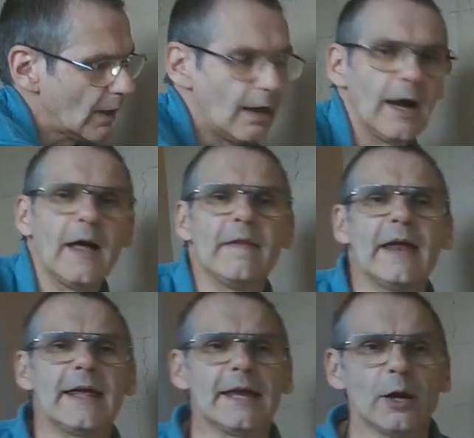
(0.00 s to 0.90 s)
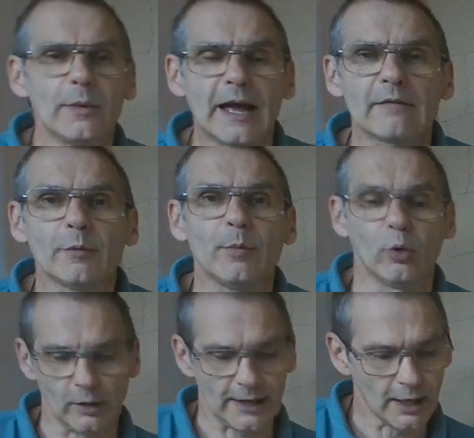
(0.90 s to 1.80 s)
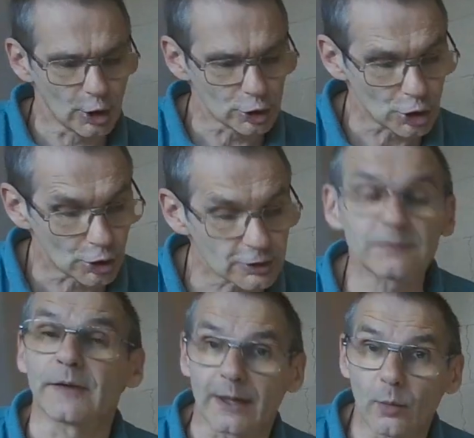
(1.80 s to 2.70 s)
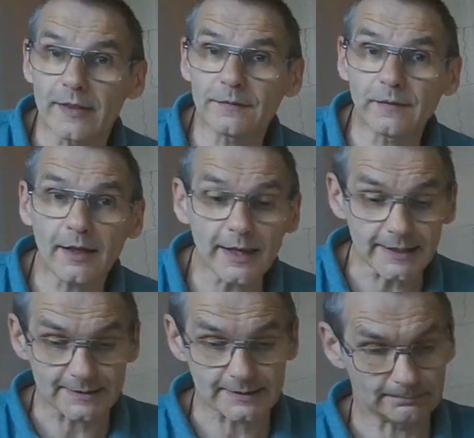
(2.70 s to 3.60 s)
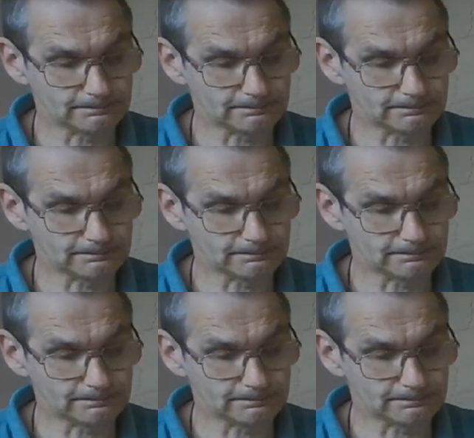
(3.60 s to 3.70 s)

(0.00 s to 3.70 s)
And then here we have a boy to flick away the flies.